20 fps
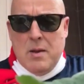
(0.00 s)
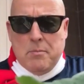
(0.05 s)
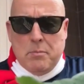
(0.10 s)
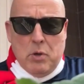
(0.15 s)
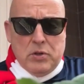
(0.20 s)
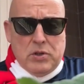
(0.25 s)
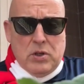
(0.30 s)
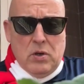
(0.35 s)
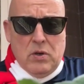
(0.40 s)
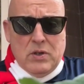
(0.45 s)

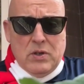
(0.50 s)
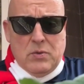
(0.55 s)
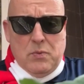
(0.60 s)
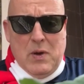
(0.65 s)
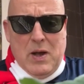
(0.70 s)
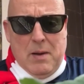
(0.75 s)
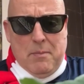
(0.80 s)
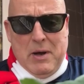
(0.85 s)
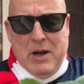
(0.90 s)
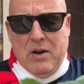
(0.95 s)
Brought to you as
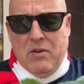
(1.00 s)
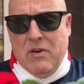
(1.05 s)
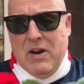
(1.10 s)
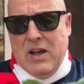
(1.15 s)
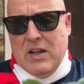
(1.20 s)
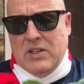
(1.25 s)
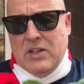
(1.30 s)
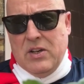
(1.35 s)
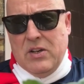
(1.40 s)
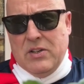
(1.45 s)
well by
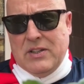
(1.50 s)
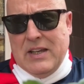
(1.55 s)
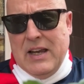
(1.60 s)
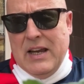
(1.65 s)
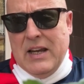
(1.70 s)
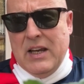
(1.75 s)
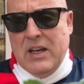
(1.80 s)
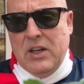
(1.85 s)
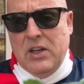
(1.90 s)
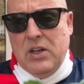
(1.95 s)
Raza
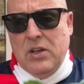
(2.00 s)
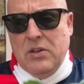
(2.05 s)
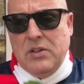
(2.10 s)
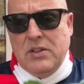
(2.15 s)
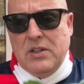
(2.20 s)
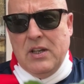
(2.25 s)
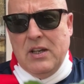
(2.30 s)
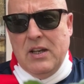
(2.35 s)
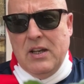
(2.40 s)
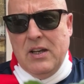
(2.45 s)
Hussein
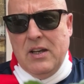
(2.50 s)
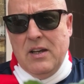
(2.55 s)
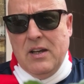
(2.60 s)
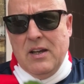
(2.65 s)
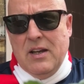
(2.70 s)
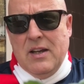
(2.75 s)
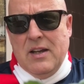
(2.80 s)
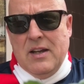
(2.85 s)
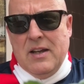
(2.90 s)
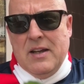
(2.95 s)
QC,
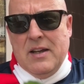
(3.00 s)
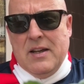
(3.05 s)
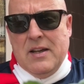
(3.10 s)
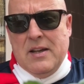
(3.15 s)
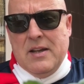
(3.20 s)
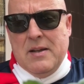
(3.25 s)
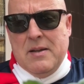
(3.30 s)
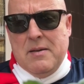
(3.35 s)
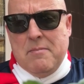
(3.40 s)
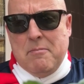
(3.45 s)

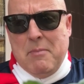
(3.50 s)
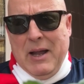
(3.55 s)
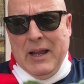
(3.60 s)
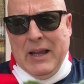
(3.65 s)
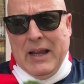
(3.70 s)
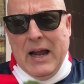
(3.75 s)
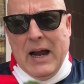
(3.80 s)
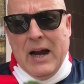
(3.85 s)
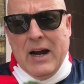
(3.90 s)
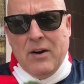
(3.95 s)

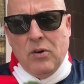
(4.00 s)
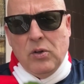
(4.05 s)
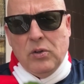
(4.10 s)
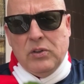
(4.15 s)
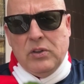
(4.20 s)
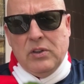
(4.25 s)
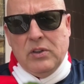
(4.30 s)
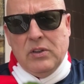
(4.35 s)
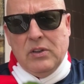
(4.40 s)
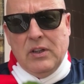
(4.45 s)
Mike
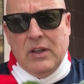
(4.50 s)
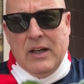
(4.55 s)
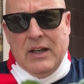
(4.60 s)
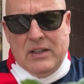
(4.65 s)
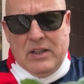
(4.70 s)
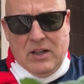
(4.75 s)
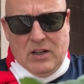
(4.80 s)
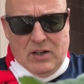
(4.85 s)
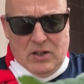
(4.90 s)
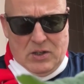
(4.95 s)
Harold
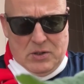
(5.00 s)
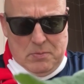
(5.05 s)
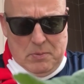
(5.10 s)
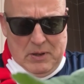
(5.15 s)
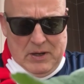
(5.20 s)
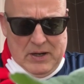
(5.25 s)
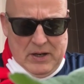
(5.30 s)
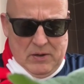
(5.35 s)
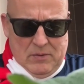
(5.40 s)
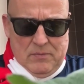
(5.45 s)
and Douglas
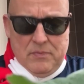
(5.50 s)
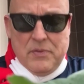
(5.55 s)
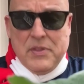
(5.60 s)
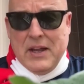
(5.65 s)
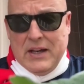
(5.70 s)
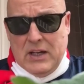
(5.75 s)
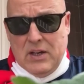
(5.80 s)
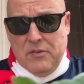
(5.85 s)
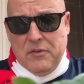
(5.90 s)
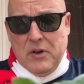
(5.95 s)
McNeil.
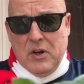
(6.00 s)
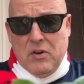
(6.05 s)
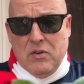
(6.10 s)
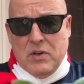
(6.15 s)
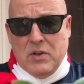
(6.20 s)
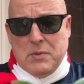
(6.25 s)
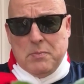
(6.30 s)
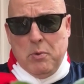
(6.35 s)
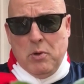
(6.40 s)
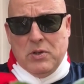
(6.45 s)
Thank you for your
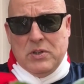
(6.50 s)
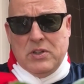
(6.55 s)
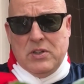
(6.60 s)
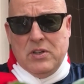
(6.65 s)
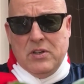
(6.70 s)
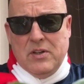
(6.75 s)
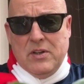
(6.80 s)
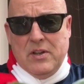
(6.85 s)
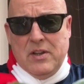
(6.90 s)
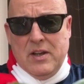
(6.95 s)
response
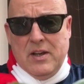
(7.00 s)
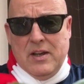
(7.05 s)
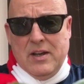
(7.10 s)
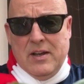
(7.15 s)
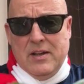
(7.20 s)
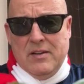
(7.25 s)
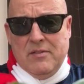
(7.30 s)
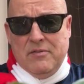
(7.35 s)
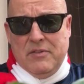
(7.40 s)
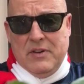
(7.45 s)
to the
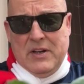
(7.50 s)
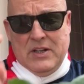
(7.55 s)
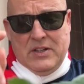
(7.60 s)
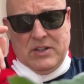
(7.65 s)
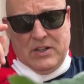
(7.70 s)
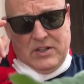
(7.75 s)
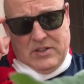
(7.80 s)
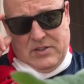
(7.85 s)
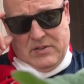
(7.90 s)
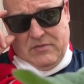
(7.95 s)

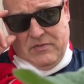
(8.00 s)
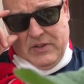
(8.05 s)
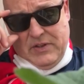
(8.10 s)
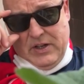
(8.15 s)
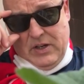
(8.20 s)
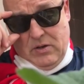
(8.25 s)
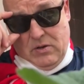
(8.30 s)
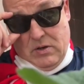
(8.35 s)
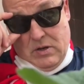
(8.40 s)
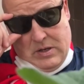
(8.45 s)
Vinicius
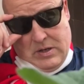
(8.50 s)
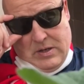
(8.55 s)
video.